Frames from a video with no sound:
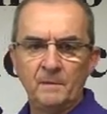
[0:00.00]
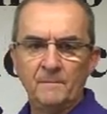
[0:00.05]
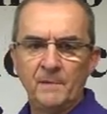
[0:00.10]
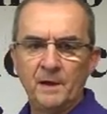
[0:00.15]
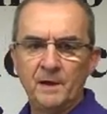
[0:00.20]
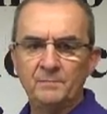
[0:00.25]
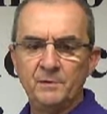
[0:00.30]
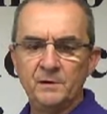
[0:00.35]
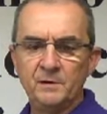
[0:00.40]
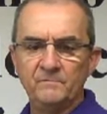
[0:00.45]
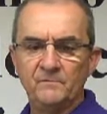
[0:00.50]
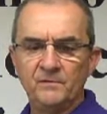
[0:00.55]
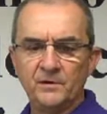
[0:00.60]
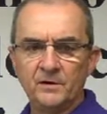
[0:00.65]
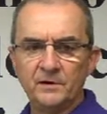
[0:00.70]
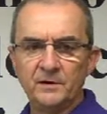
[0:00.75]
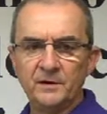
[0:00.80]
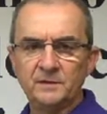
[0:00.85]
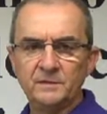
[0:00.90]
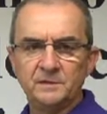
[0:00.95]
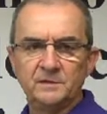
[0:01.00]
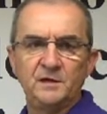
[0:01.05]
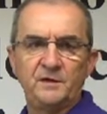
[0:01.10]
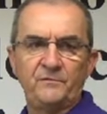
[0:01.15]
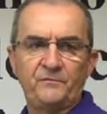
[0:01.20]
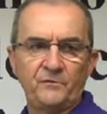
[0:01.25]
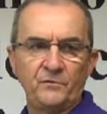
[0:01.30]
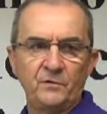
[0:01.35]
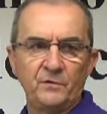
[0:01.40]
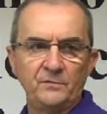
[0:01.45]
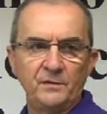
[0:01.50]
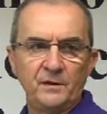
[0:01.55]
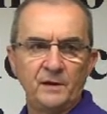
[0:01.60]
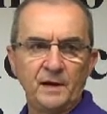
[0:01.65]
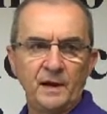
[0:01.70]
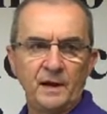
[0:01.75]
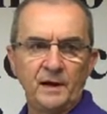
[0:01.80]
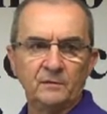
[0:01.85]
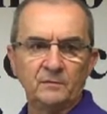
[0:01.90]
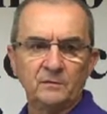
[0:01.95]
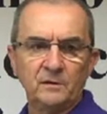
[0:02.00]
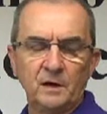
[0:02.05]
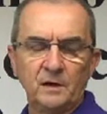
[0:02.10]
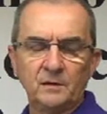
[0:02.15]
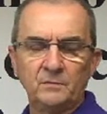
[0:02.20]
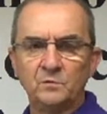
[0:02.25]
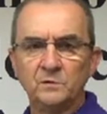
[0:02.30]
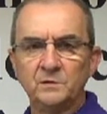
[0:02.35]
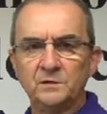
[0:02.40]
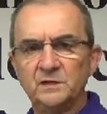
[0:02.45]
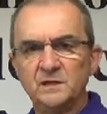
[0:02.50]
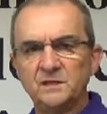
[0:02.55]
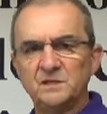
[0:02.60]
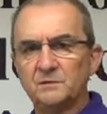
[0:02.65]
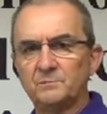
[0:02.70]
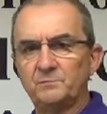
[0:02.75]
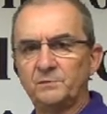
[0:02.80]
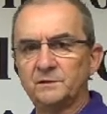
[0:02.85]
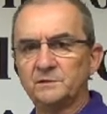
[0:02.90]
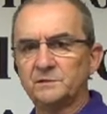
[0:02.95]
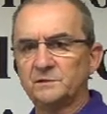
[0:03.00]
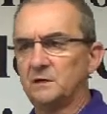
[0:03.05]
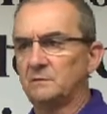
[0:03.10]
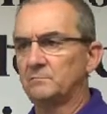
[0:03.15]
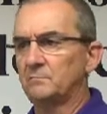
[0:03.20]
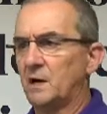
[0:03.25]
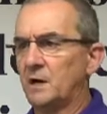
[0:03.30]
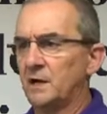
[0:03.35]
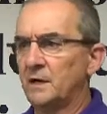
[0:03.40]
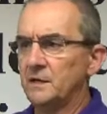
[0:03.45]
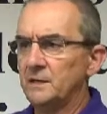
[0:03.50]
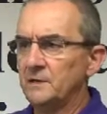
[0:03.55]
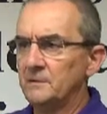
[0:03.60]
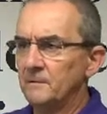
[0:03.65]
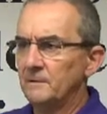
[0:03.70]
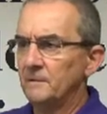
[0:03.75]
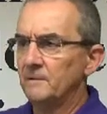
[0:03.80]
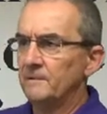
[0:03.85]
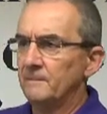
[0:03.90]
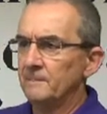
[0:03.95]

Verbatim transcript: may be very different than how God would discipline somebody